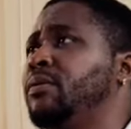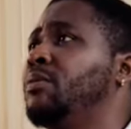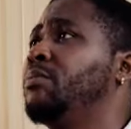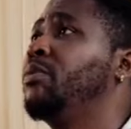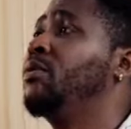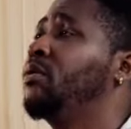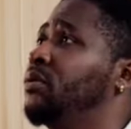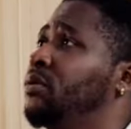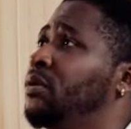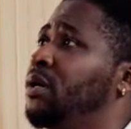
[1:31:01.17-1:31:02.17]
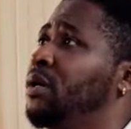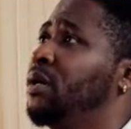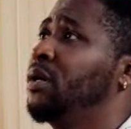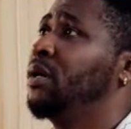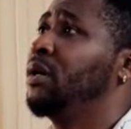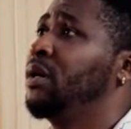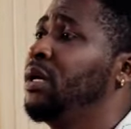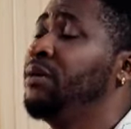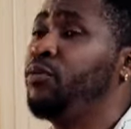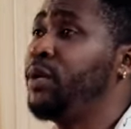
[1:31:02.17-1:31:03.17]
Babe, come on.
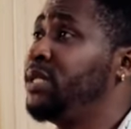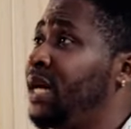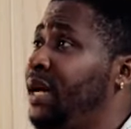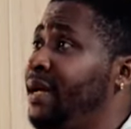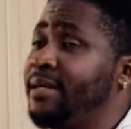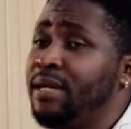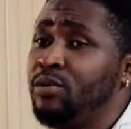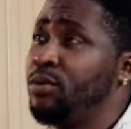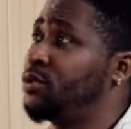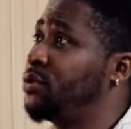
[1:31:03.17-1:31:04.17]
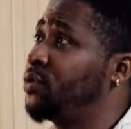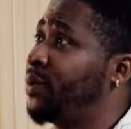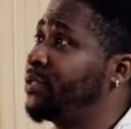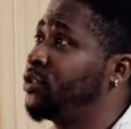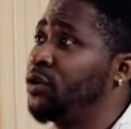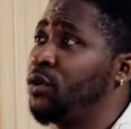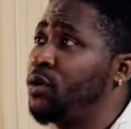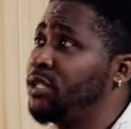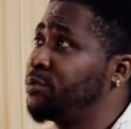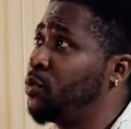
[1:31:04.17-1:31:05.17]
If we die, then who is going
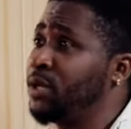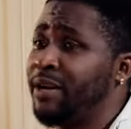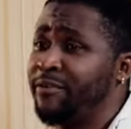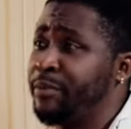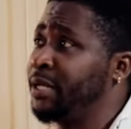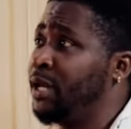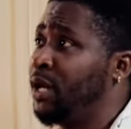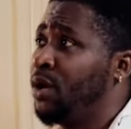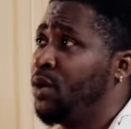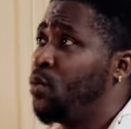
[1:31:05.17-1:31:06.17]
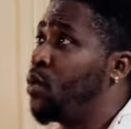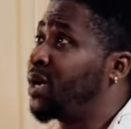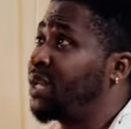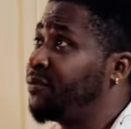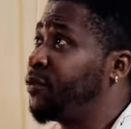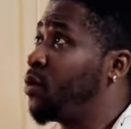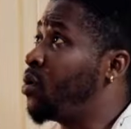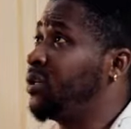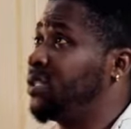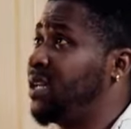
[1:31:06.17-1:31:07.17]
to enjoy all this money I've been
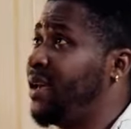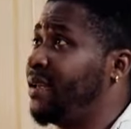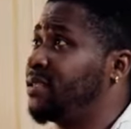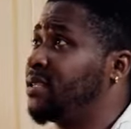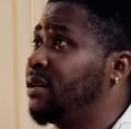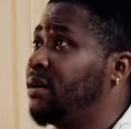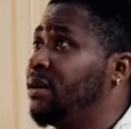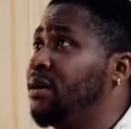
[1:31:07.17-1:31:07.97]
working for all these